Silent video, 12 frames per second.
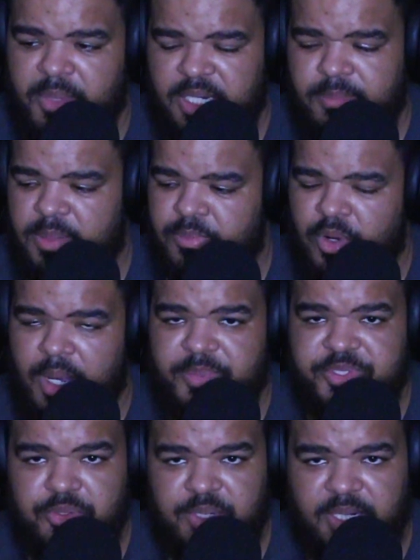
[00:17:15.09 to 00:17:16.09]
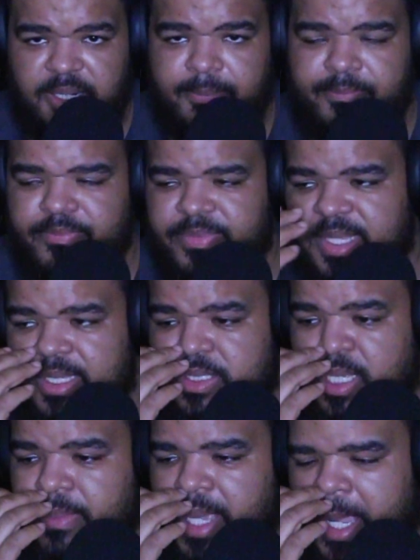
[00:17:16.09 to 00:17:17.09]
More money meant more opportunity.
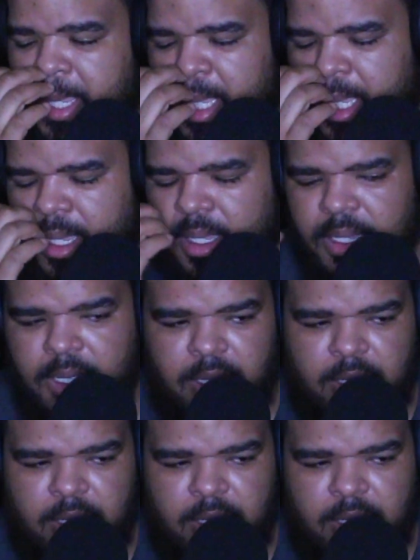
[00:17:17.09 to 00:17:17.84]
So I'm like,